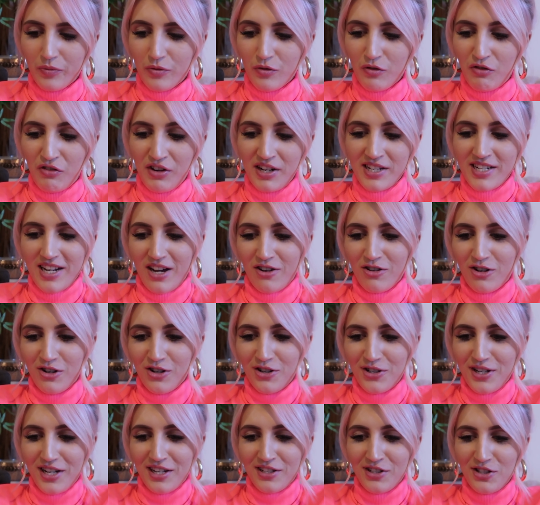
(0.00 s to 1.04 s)

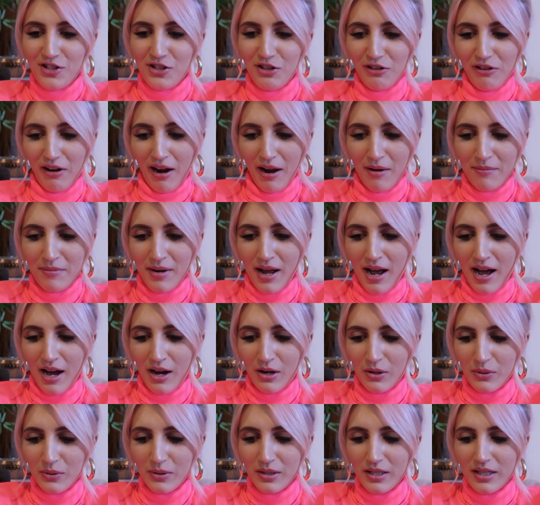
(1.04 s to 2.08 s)
re-download Instagram
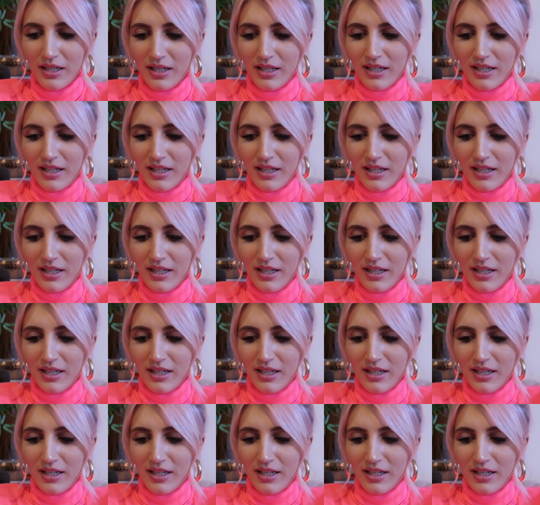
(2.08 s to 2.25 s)
now.